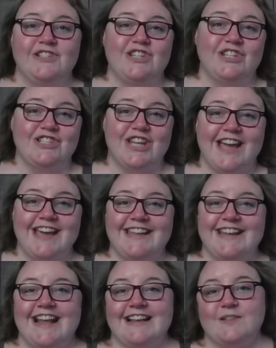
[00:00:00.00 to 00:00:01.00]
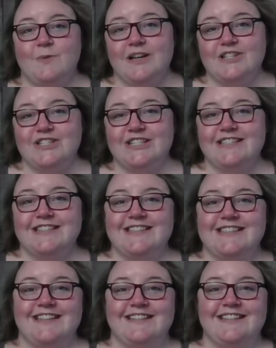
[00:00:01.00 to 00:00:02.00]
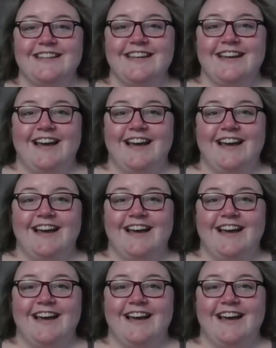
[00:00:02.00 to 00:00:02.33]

chit chat and ask questions and